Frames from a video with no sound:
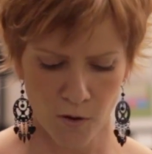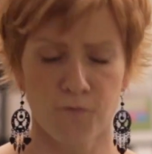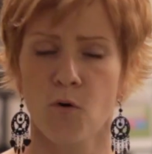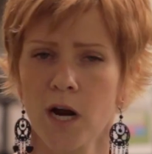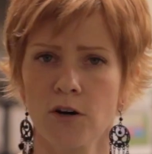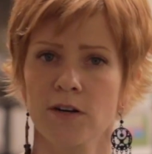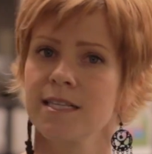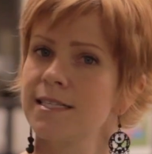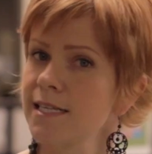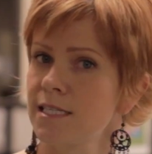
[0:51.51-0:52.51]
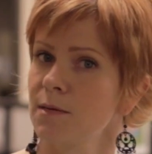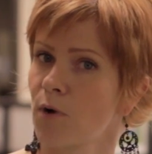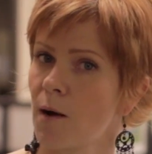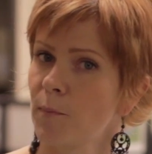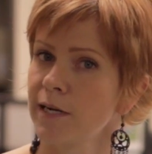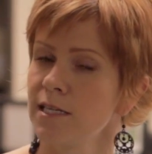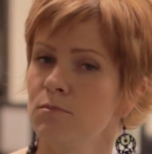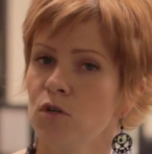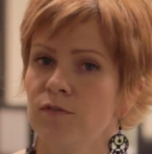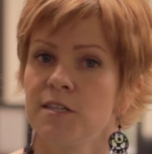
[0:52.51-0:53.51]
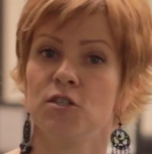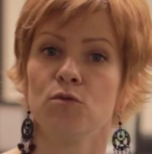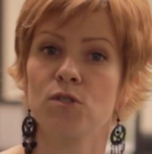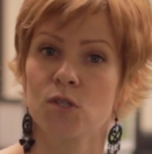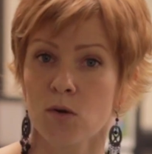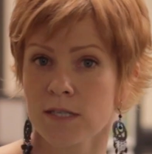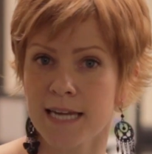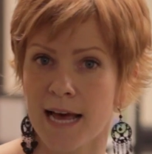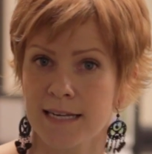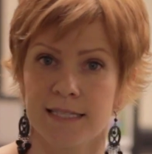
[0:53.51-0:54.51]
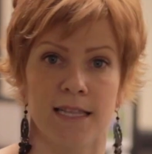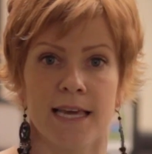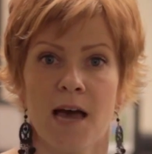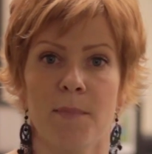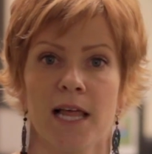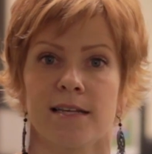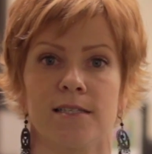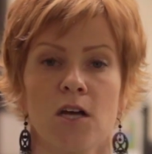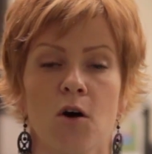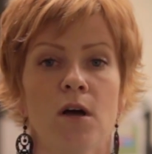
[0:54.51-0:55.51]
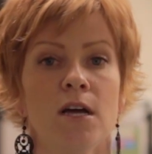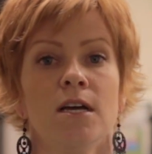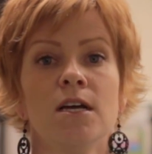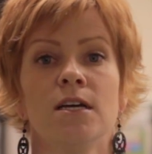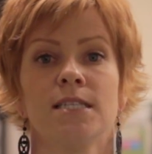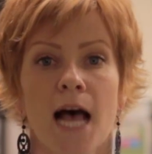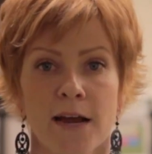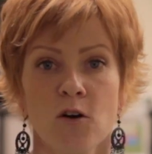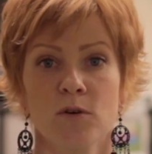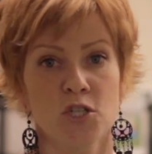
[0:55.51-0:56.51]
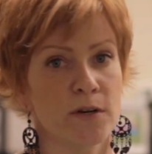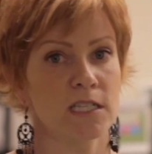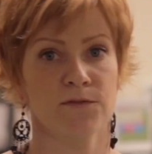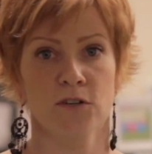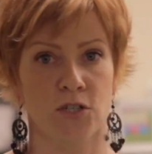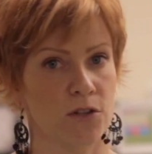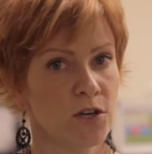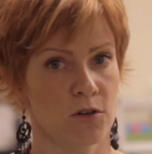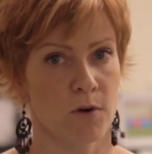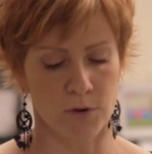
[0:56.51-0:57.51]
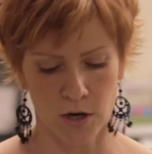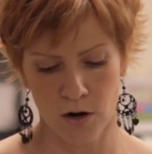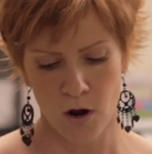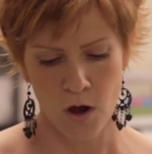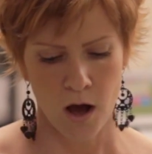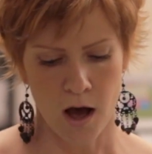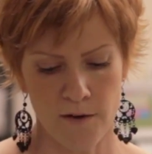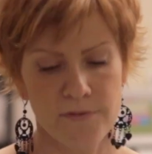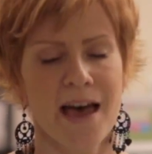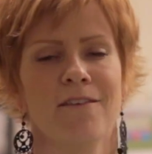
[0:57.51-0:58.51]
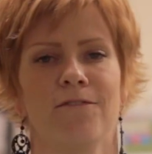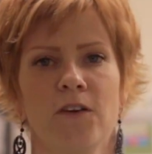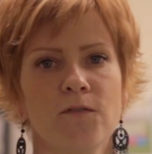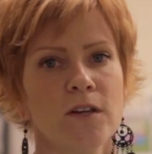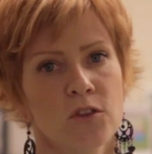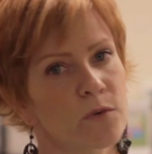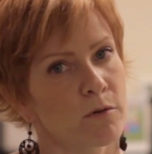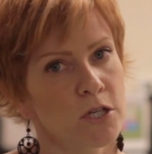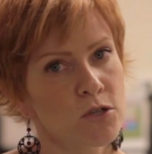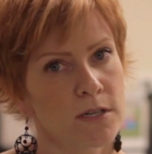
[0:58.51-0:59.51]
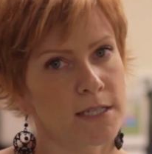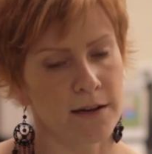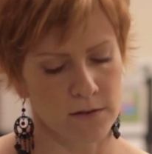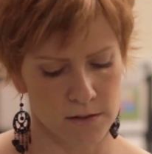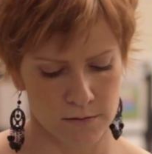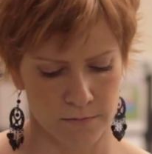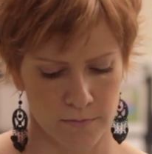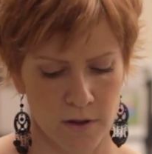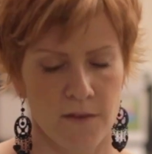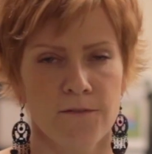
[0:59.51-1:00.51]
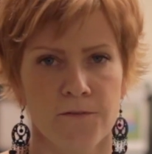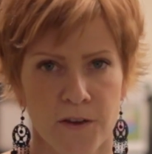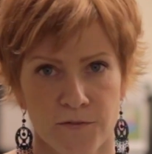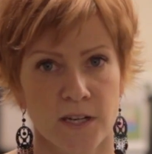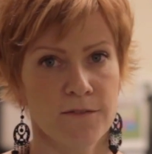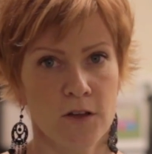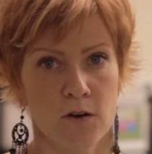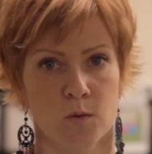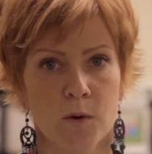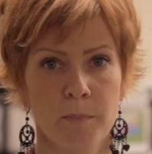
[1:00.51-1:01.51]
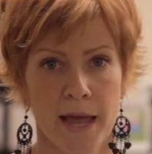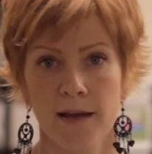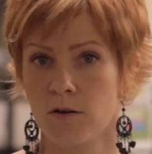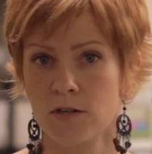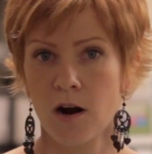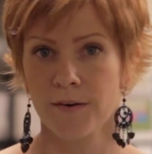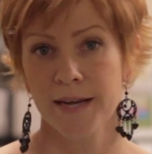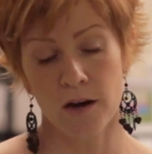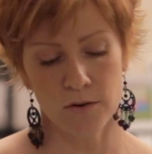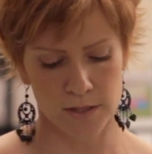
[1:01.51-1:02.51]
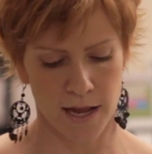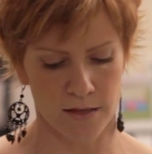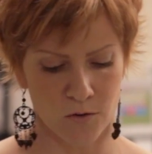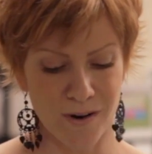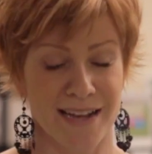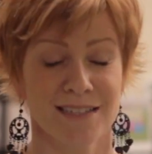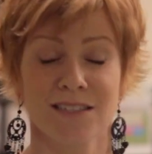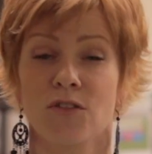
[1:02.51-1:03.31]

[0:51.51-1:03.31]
460 properties moved into sold status in the MLS, so title was transferred to the new owner. Of that, 53 were short sales. 50 of those were bank owned REOs, and the rest,